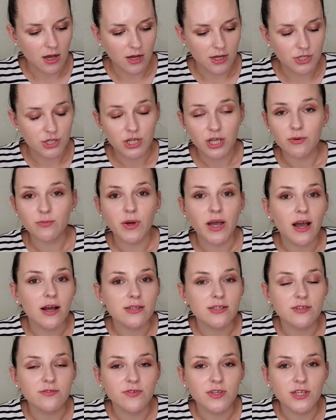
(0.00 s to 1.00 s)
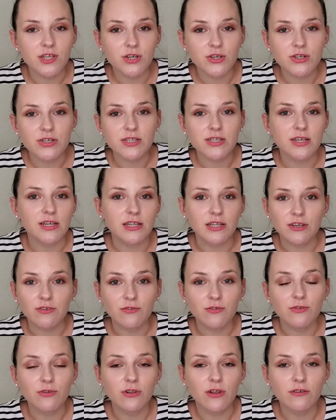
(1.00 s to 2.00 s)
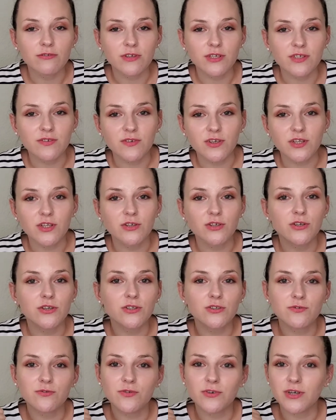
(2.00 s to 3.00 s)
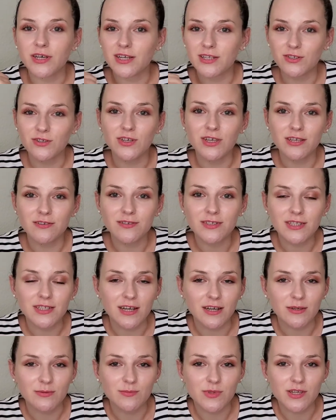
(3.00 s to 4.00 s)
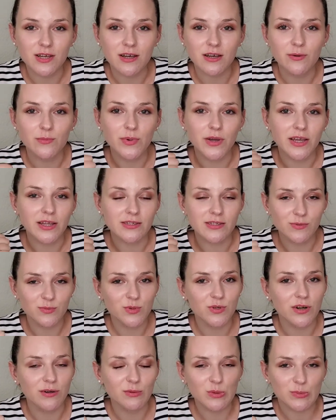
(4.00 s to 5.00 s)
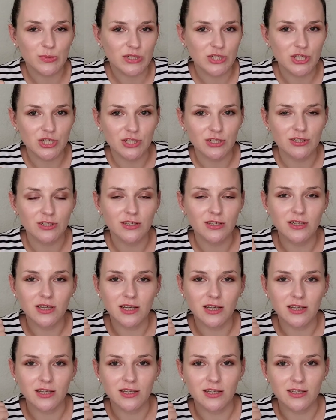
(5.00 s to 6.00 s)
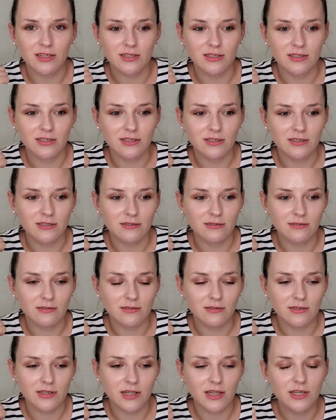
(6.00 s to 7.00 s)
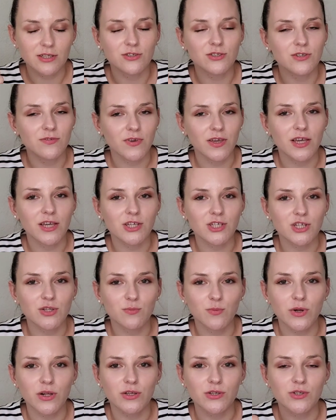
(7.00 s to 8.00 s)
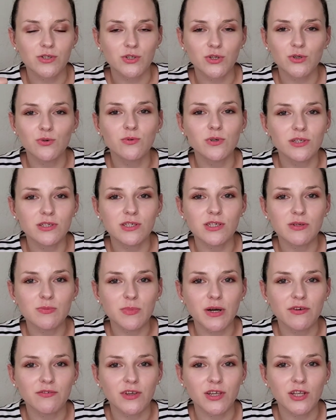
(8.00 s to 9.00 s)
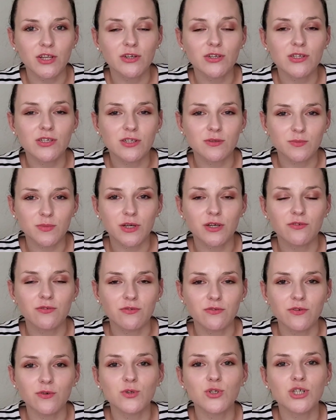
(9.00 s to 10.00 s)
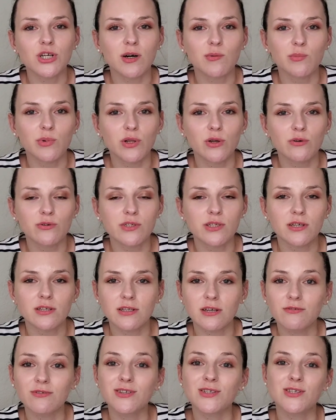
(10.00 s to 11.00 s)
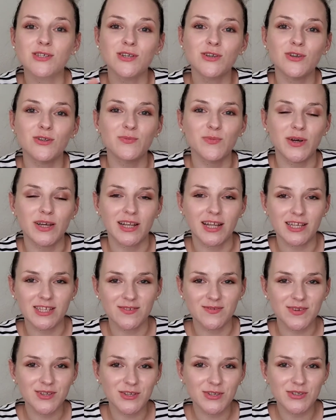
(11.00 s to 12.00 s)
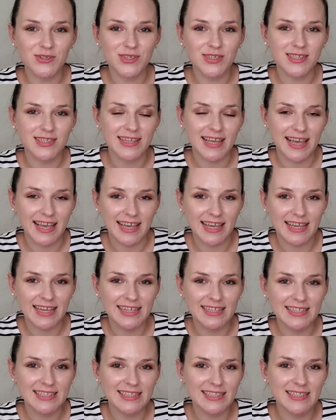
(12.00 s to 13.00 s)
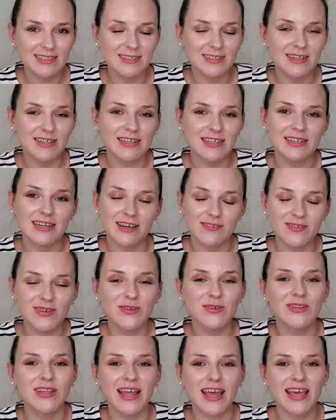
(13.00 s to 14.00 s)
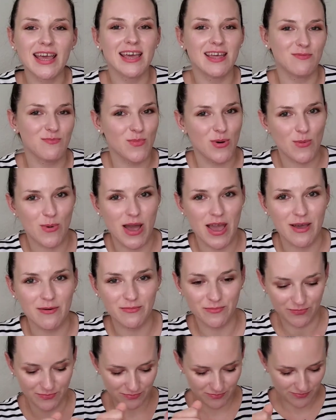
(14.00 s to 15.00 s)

check my other videos, and if you love this video, don't forget to give a thumbs up and subscribe to my channel and click notification bell so you will see my videos and my future uploads. And I will see you in my next videos, and have a good day, and bye bye.